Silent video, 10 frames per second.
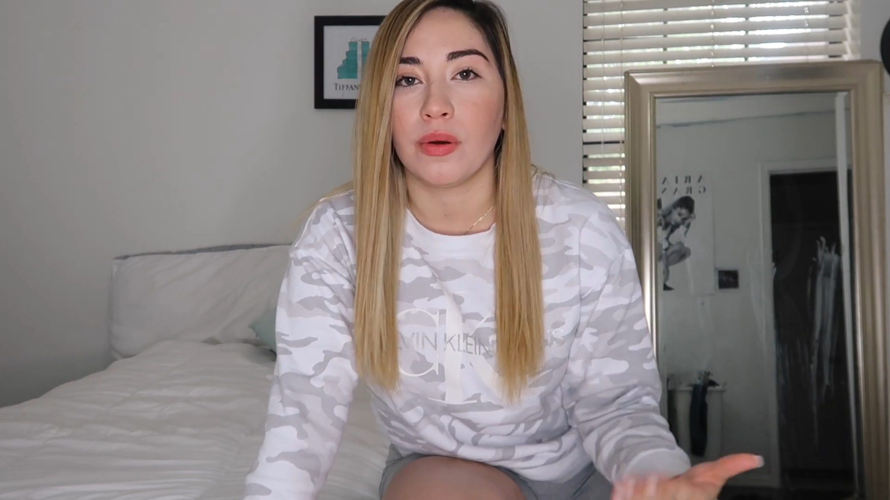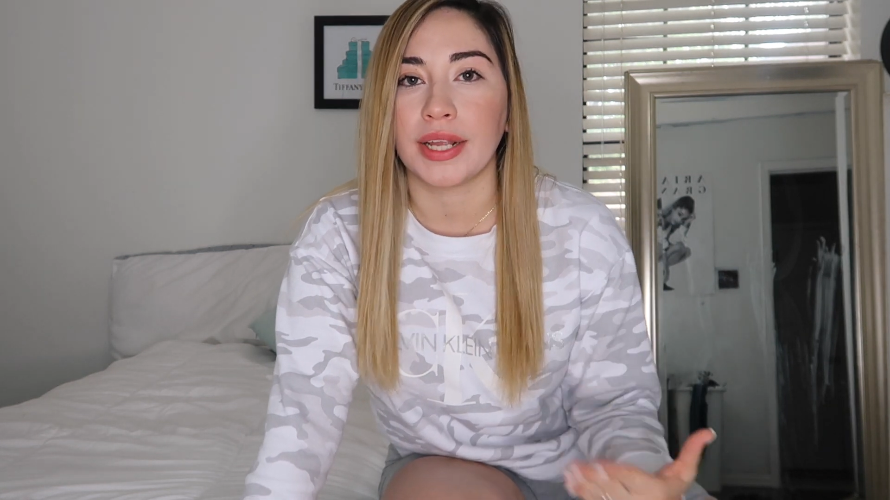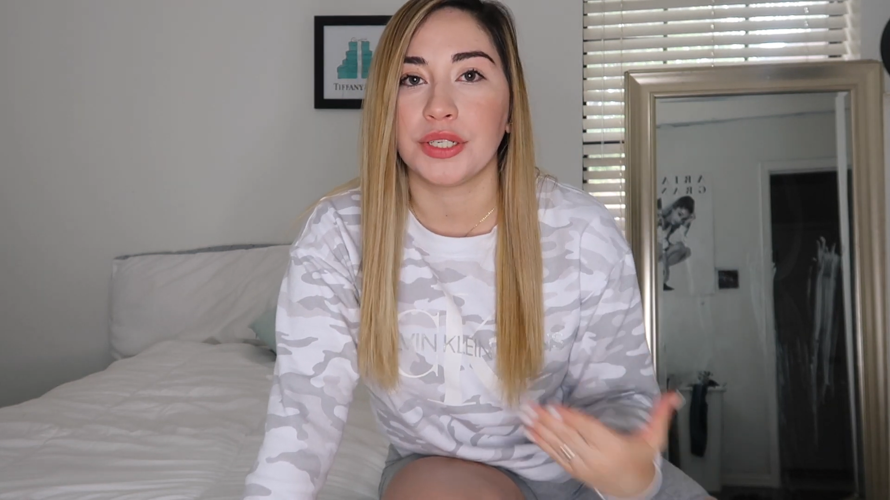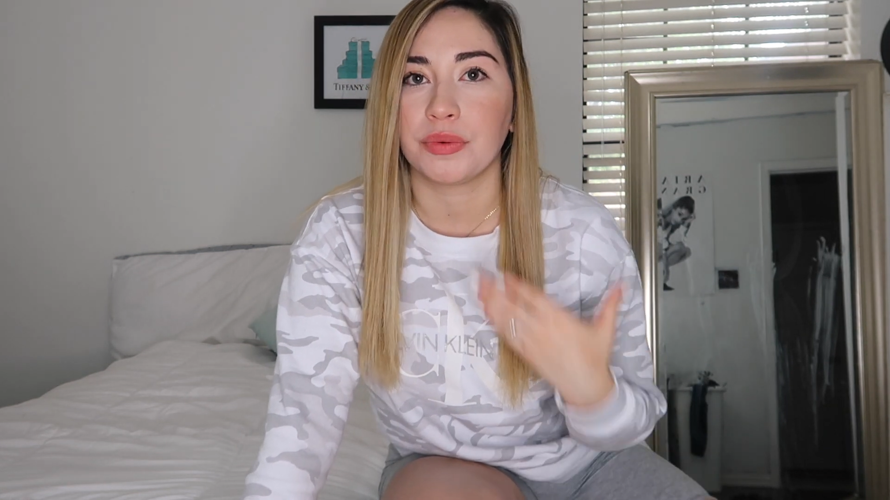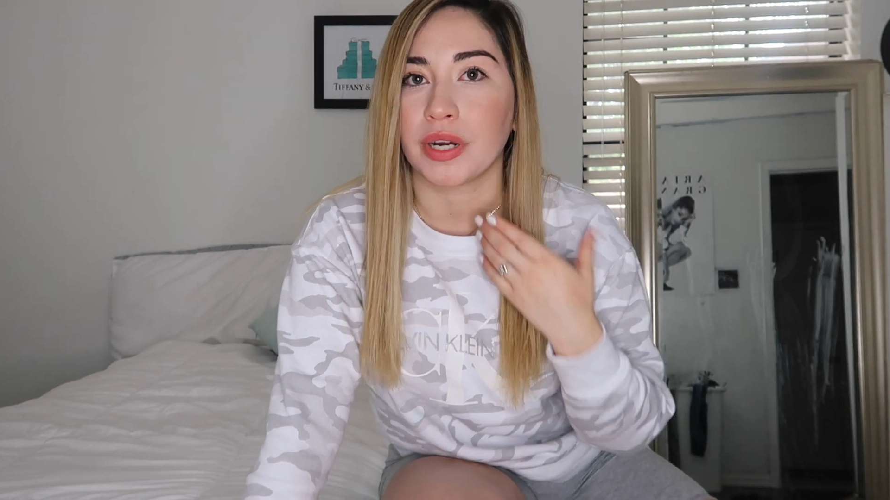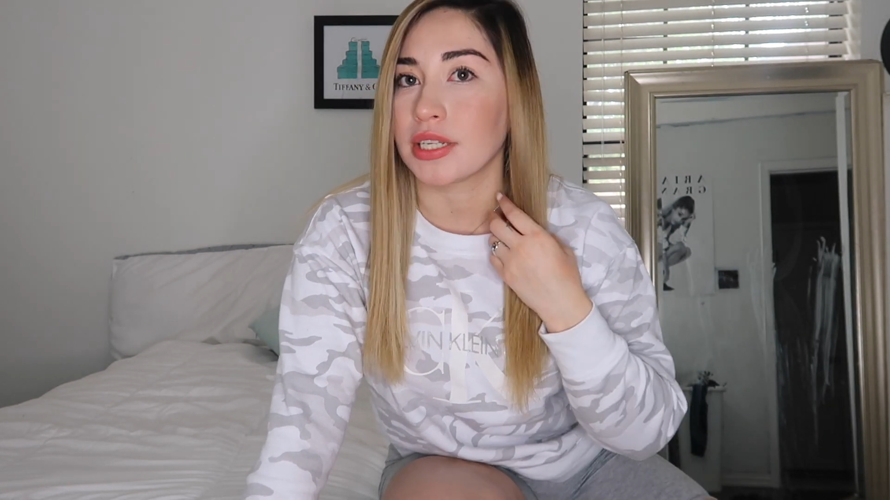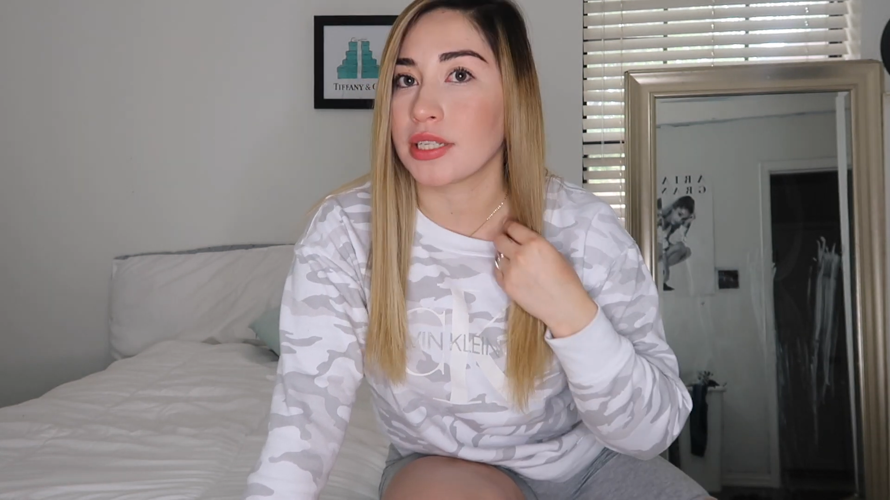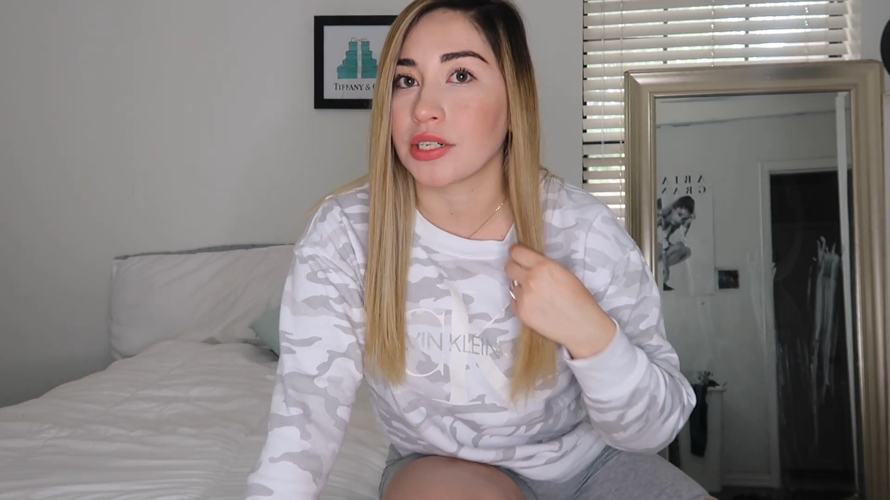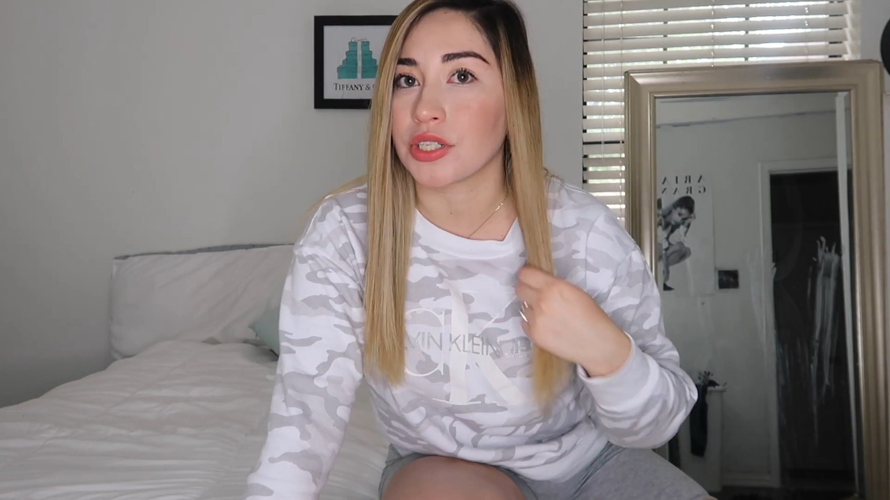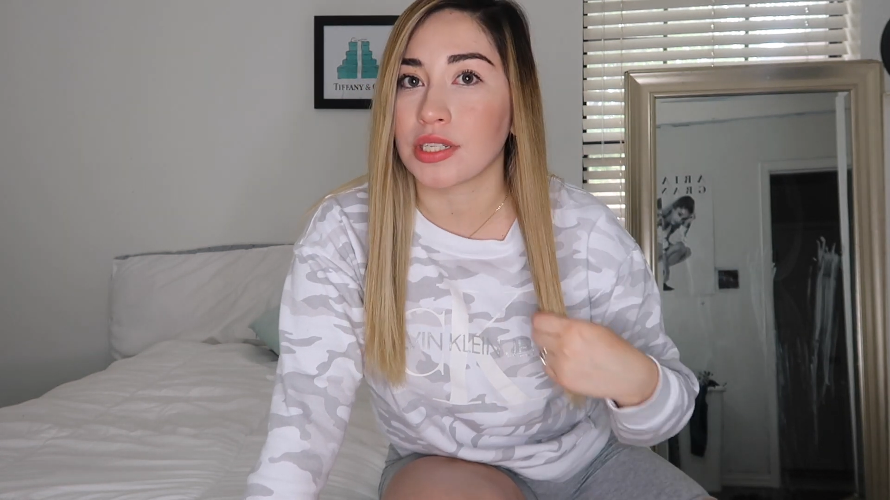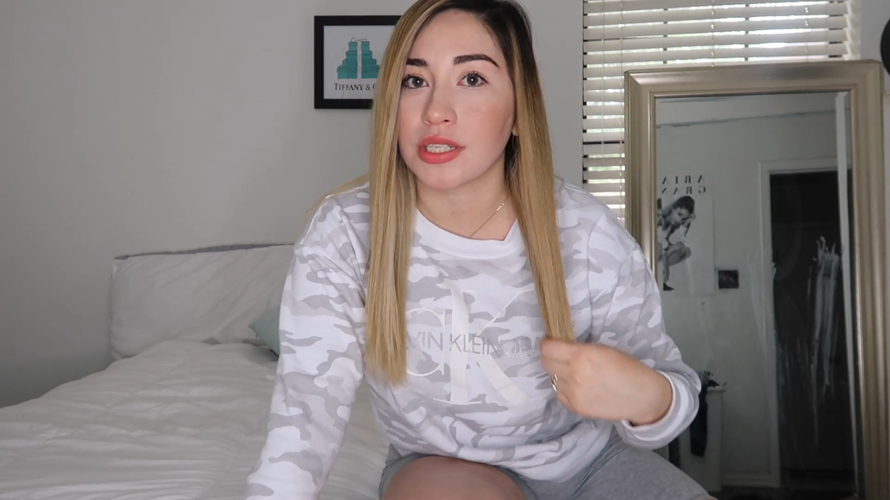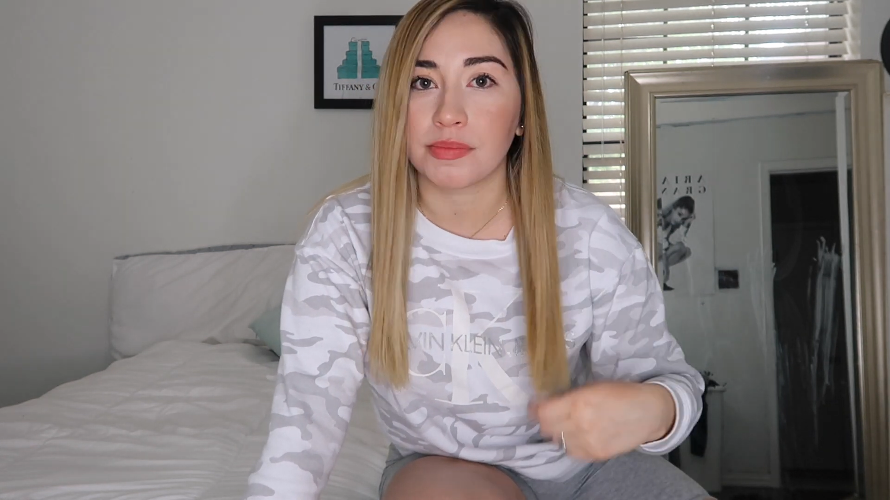I do wear extensions